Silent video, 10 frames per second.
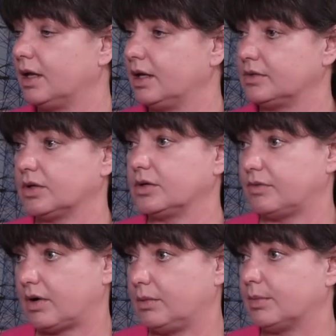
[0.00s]
is also
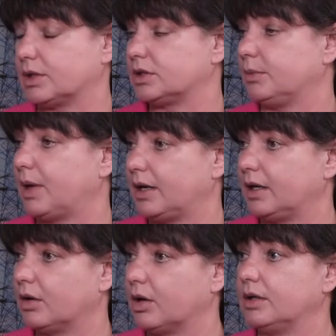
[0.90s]
very much
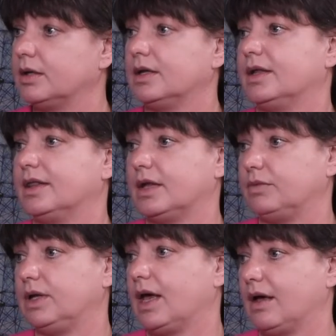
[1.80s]
depending on that
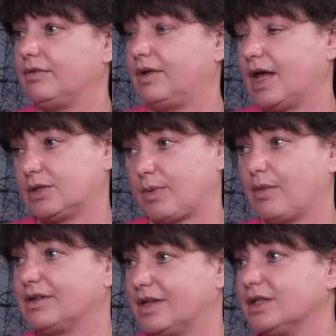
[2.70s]
we have large
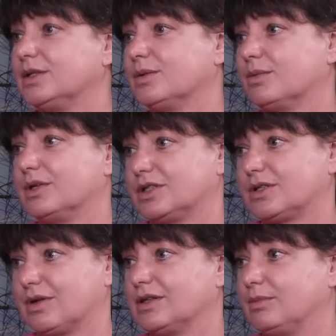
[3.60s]
power stations which
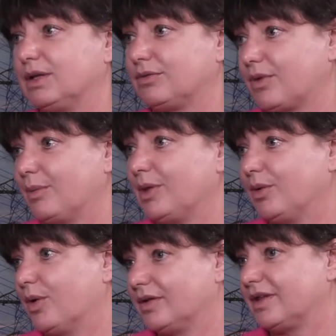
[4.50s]
transmit from the
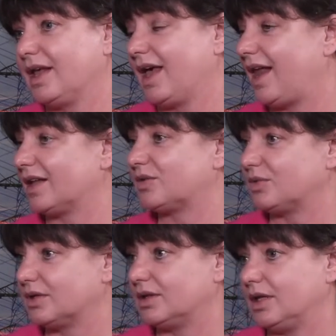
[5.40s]
north
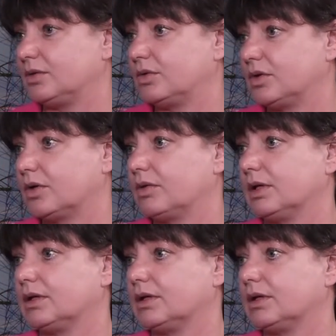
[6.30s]
electricity into the grid.